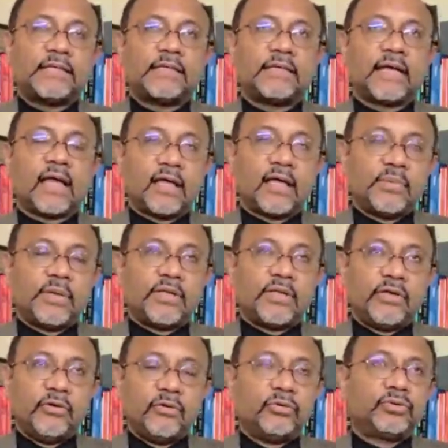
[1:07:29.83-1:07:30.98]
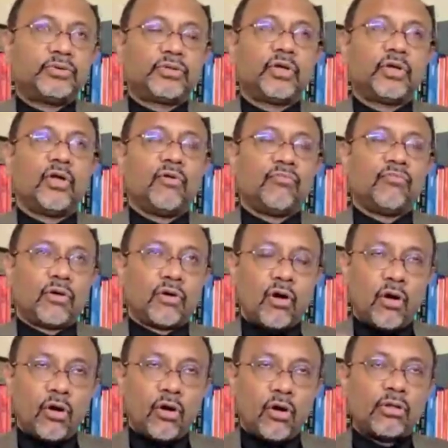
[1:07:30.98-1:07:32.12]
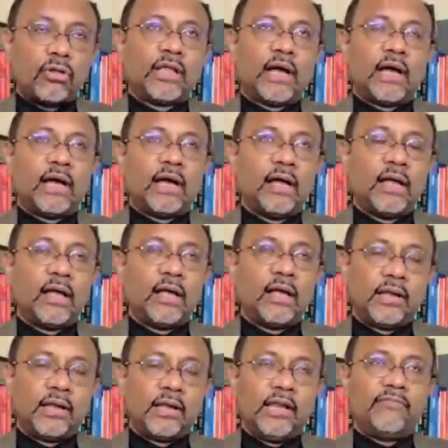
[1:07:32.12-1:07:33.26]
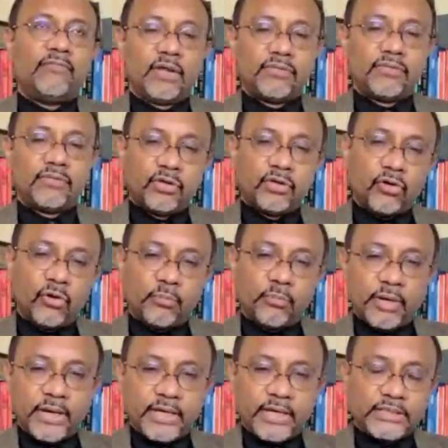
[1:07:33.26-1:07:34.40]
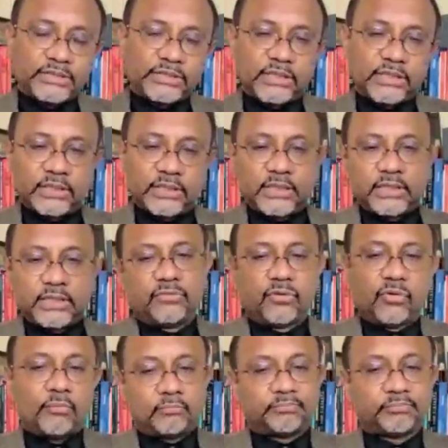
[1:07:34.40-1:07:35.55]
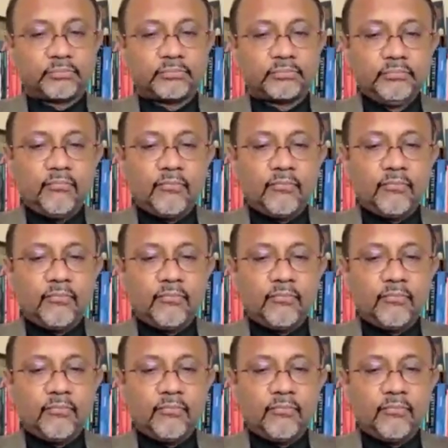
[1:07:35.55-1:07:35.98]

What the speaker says: And that has been used for all the relief rescue operation and so on.